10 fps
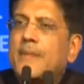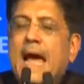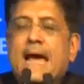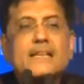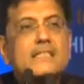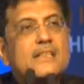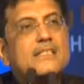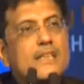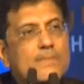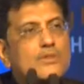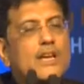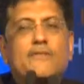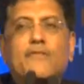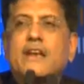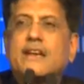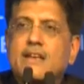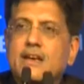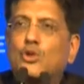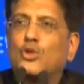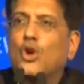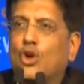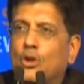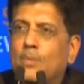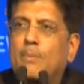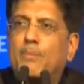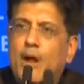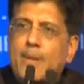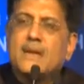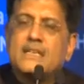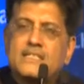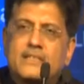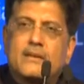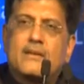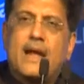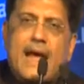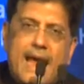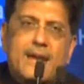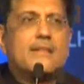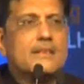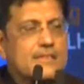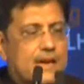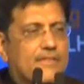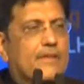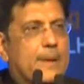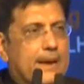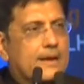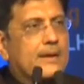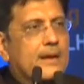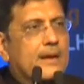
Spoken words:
And it's a subject very dear to the Honorable Prime Minister and this government